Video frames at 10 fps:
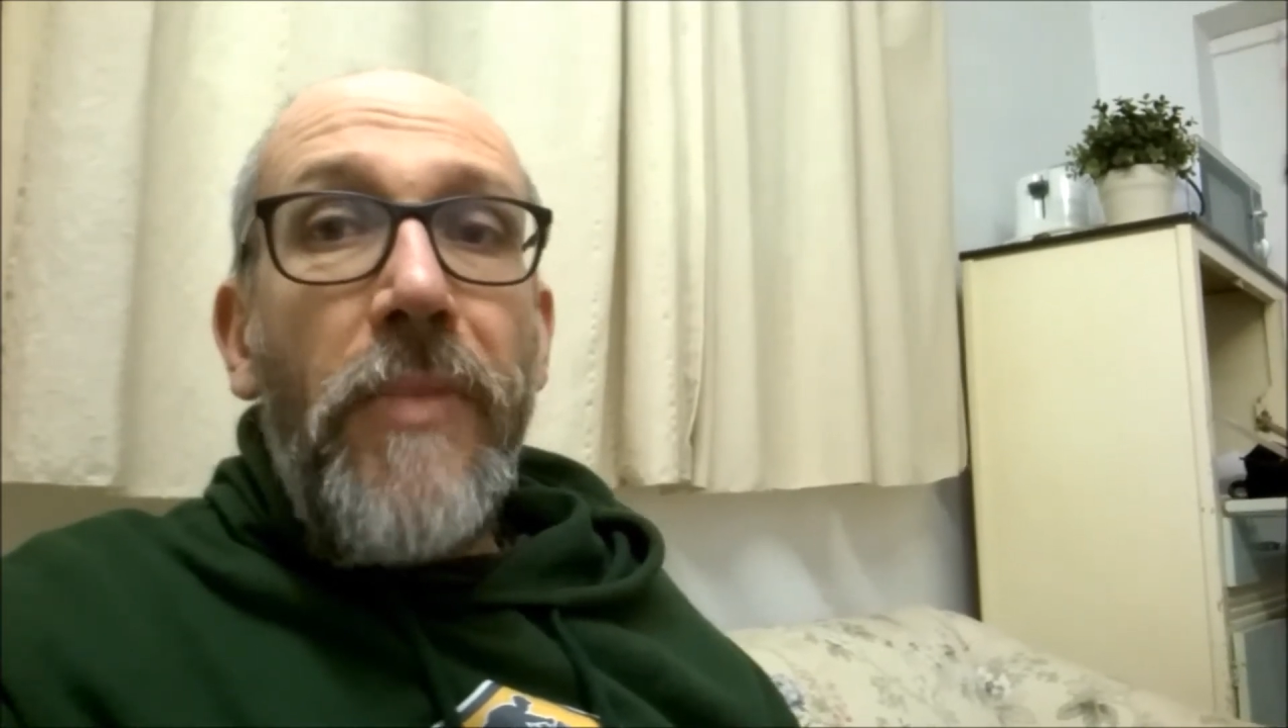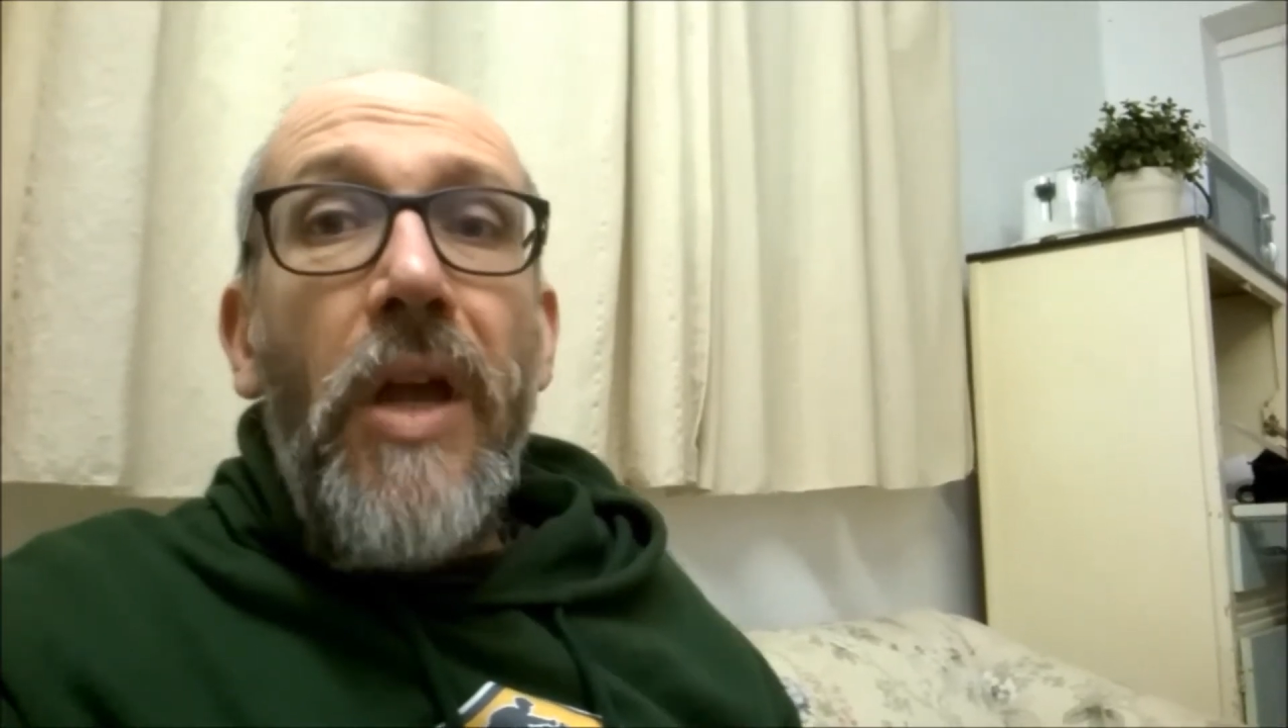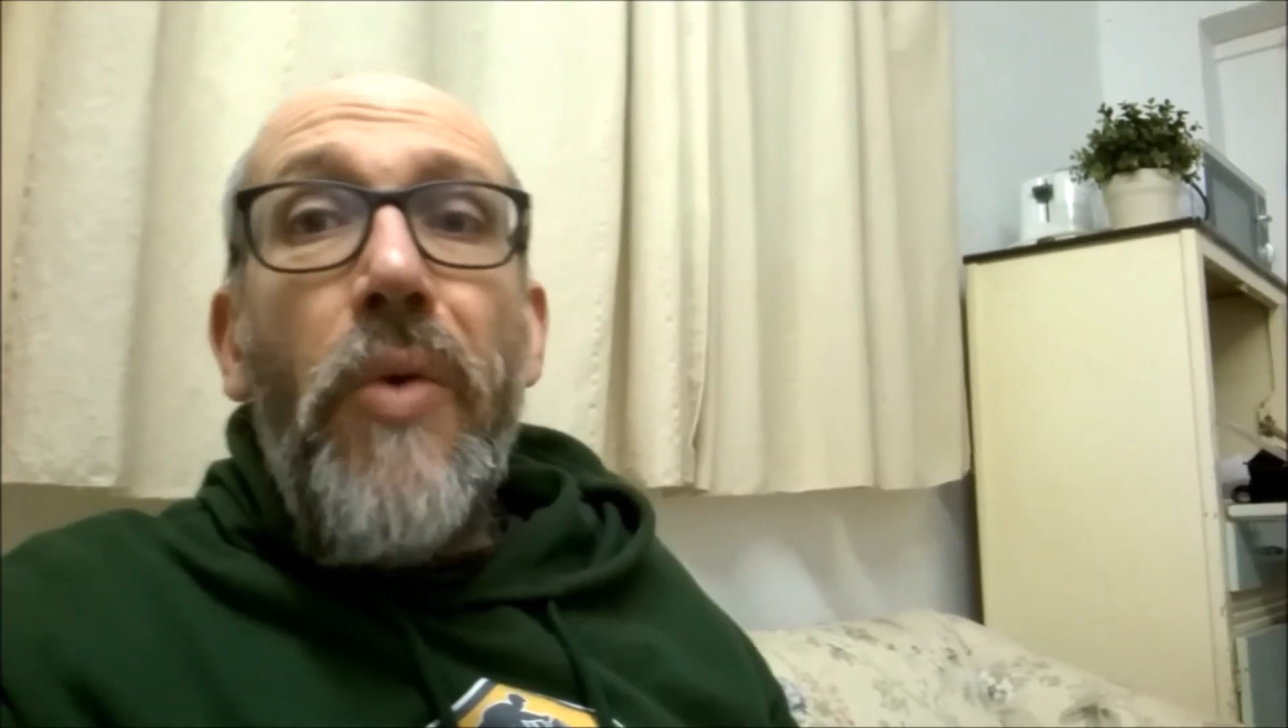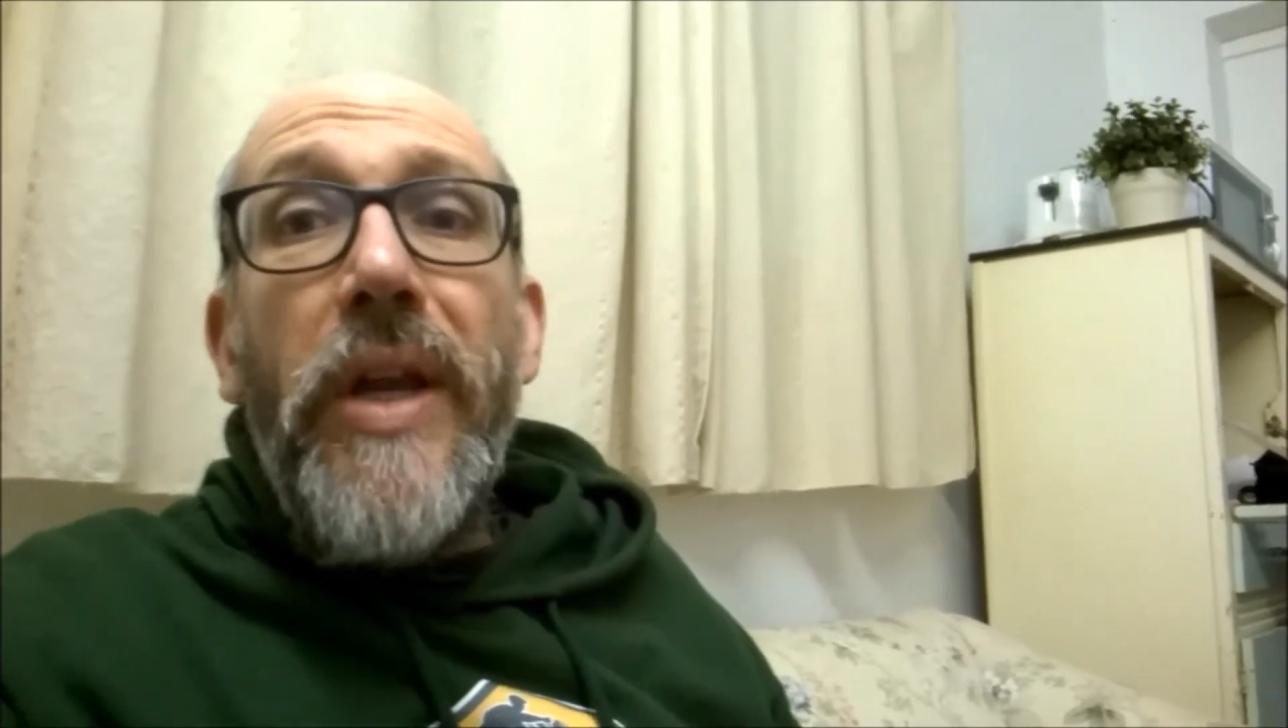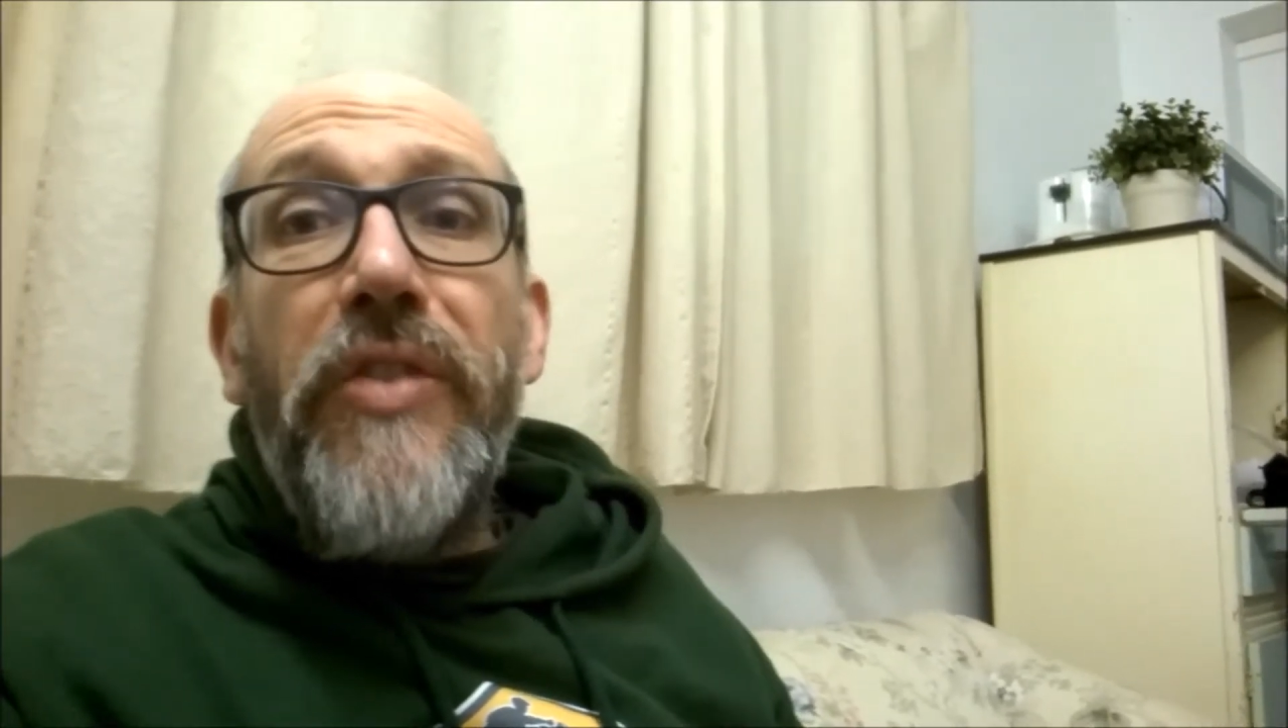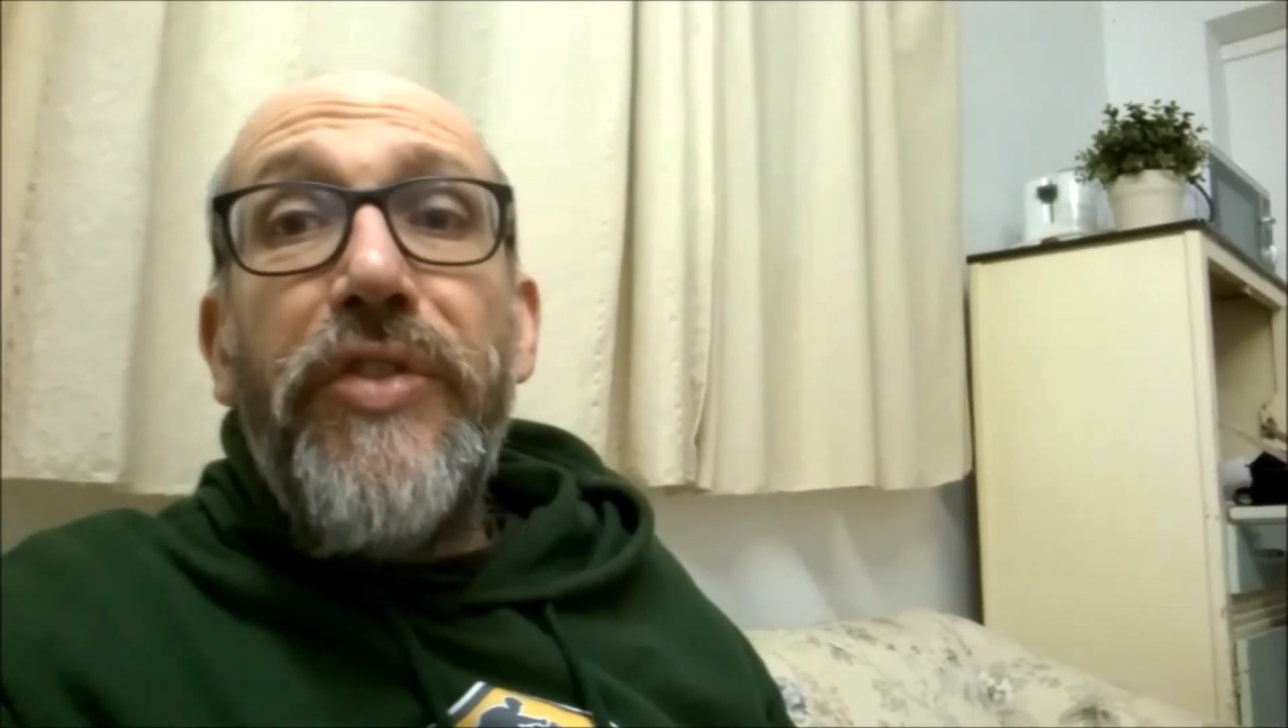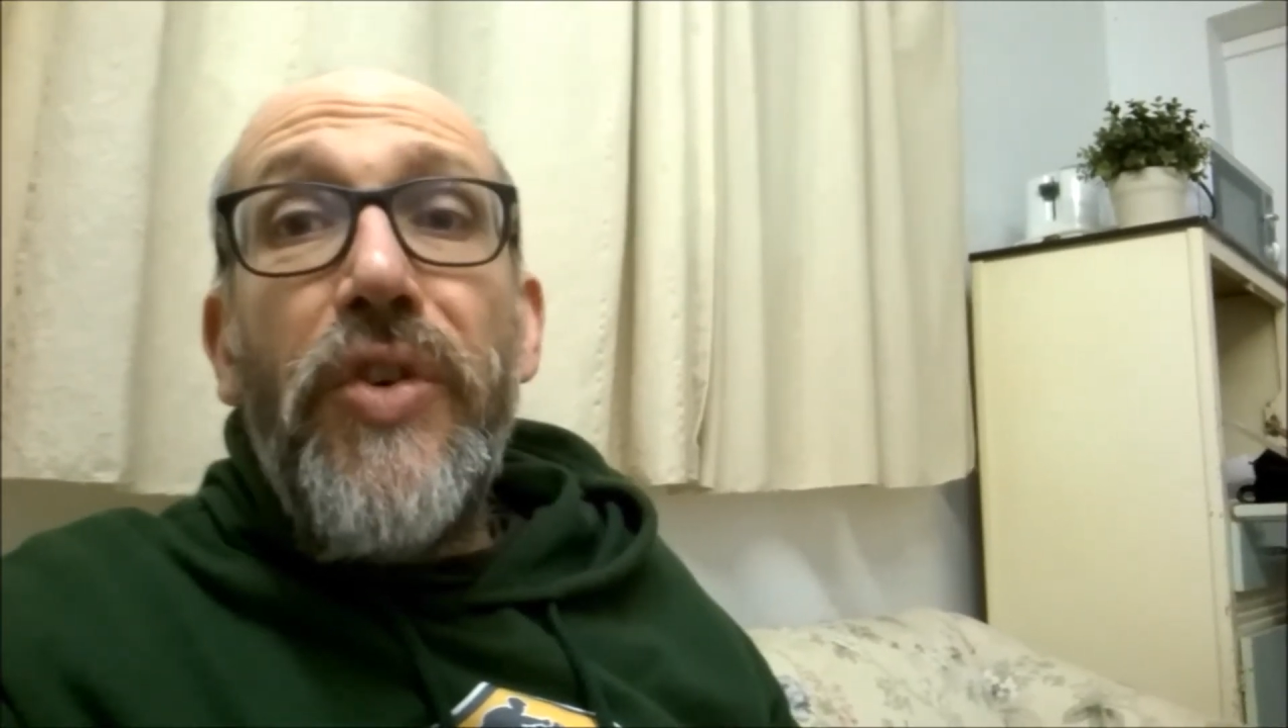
Oh, and of